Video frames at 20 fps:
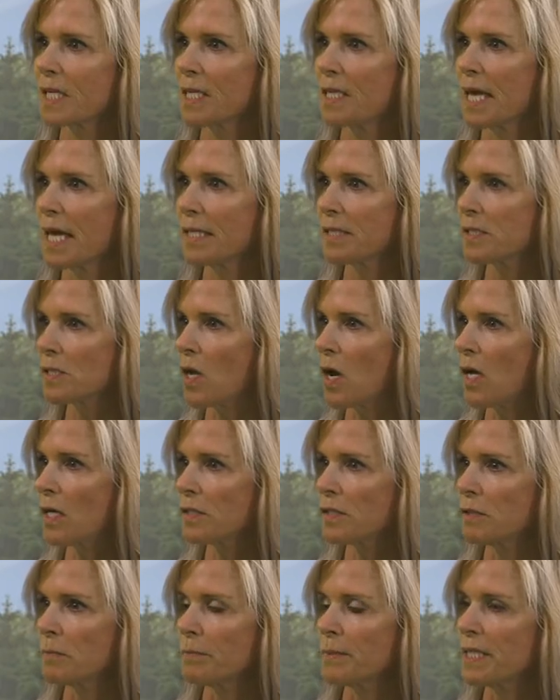That's
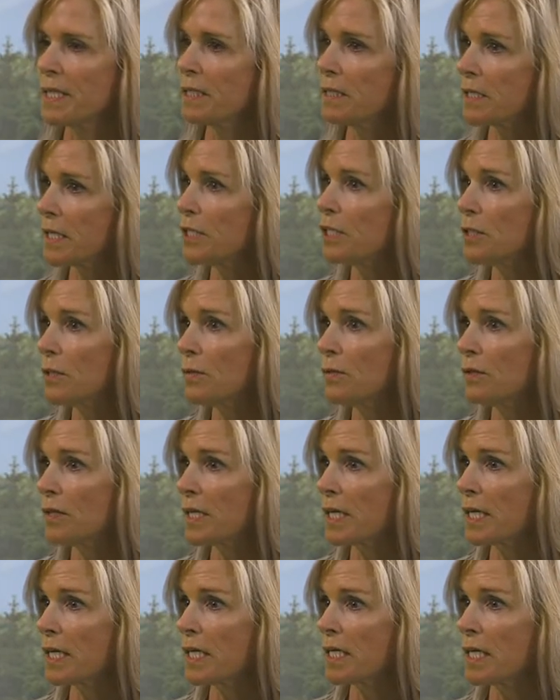awesome, because I do
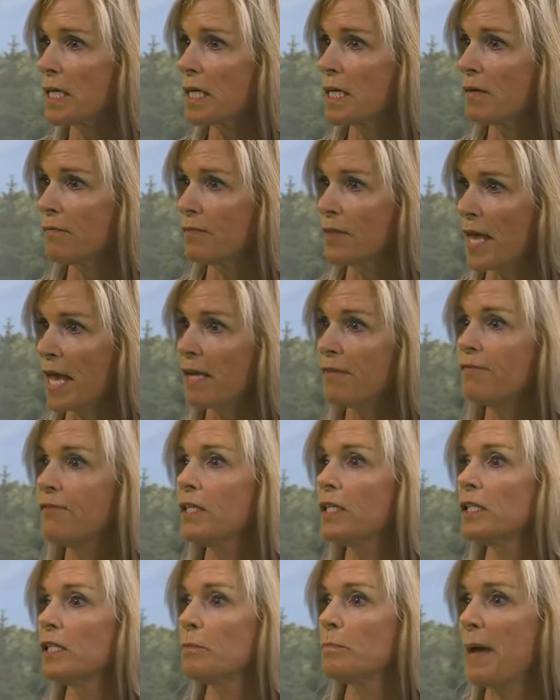think if they
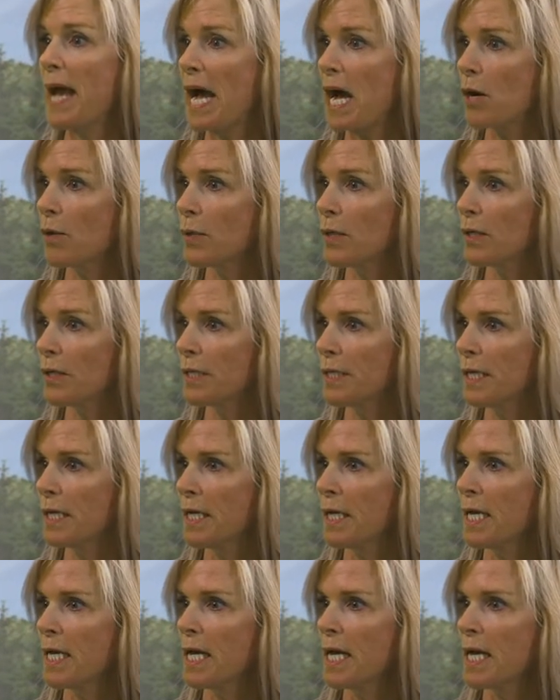feel empowered,
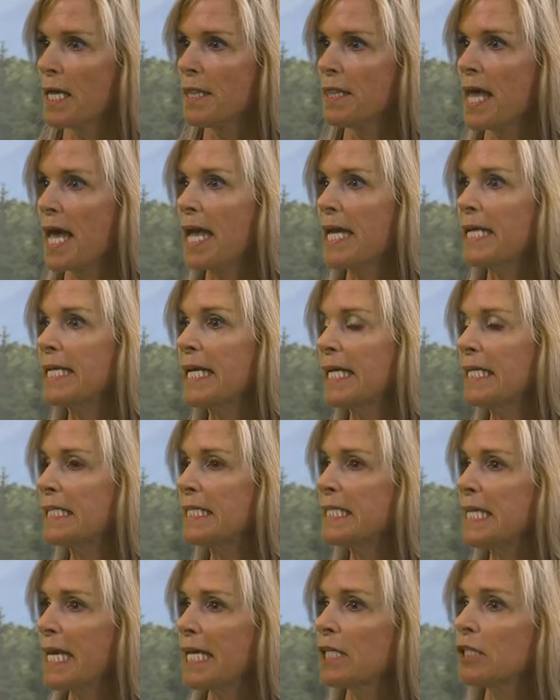they
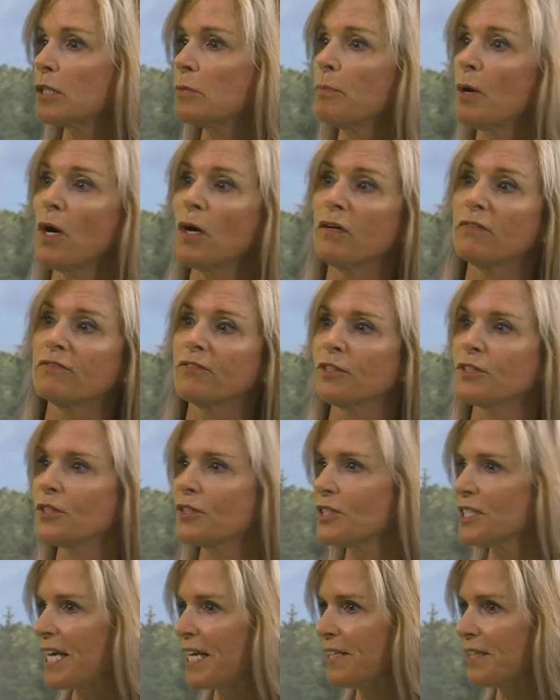can take the ball
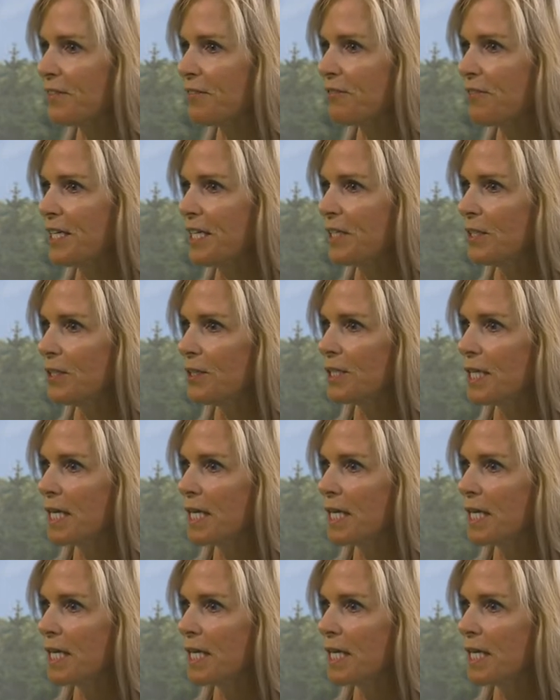further down the field.